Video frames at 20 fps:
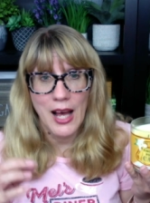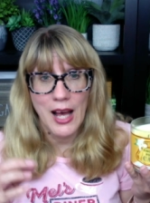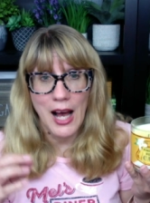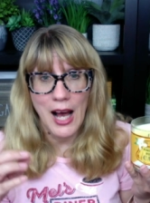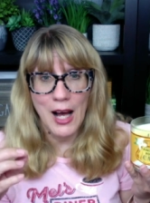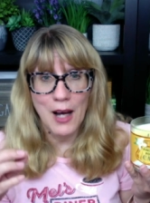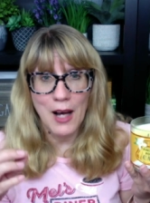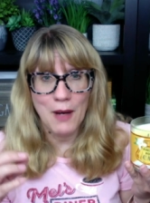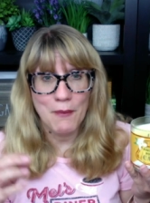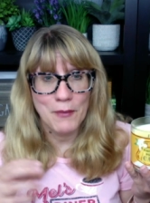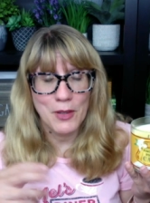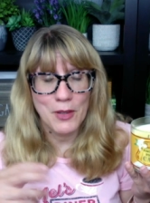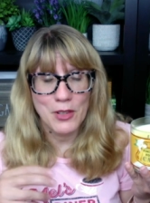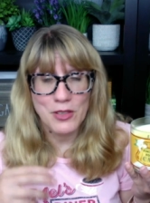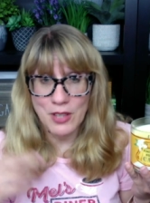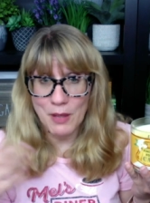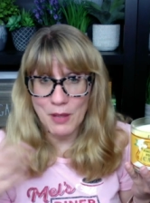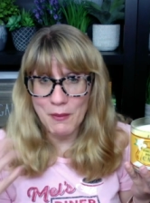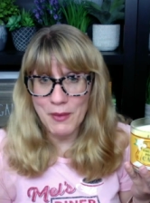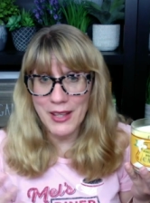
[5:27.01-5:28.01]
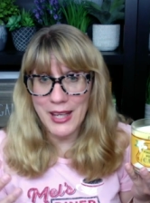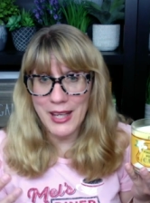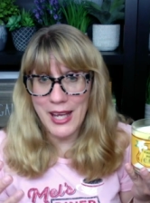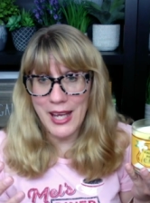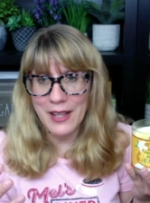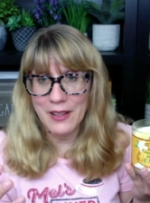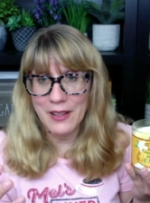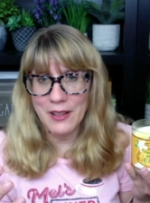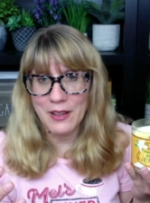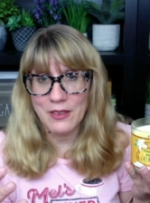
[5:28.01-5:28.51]
some of the
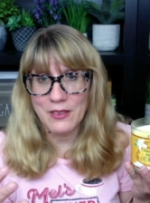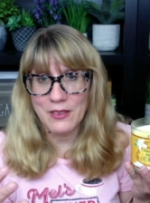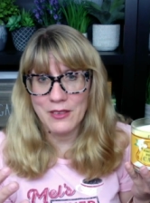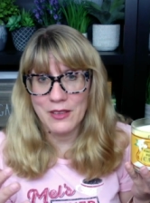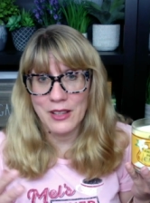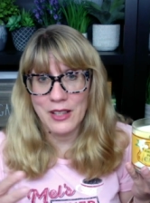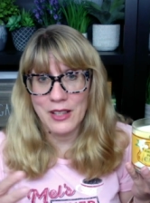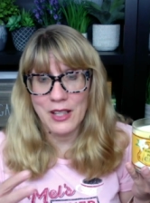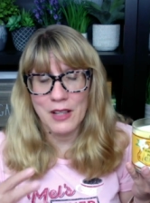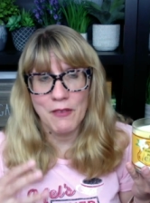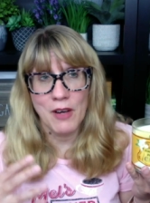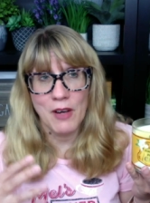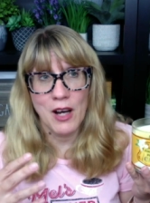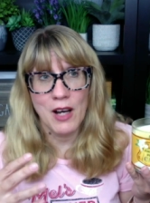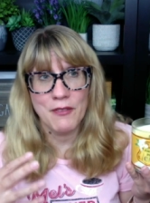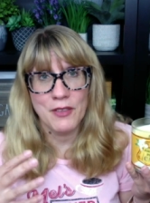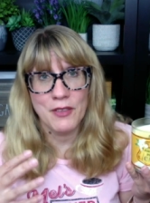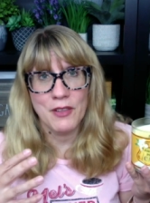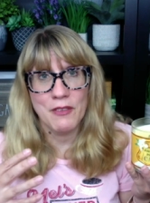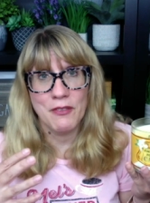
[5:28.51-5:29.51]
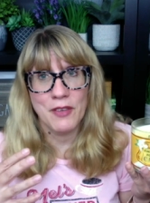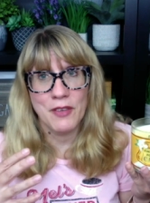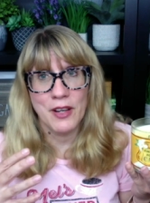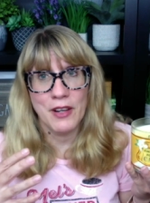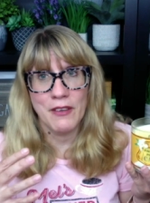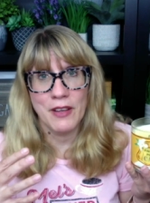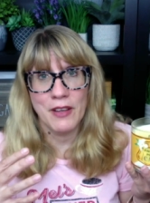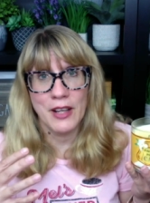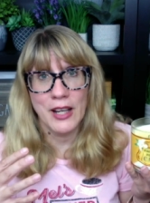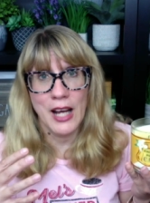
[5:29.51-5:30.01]
candles give off a
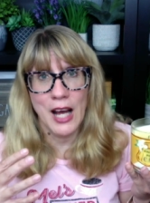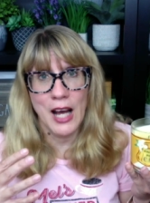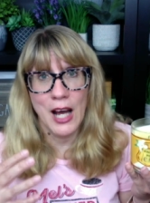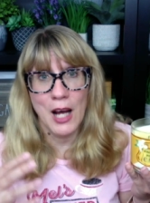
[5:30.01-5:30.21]
very